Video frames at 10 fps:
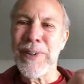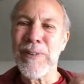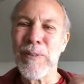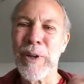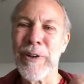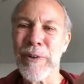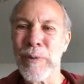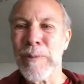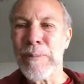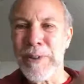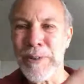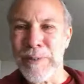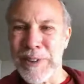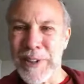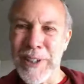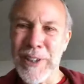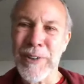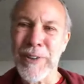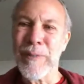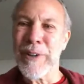where the word balloon was going to go
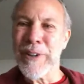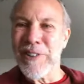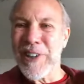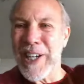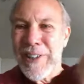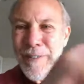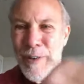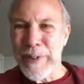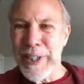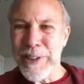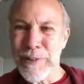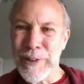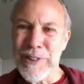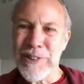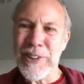and where the title of the page was.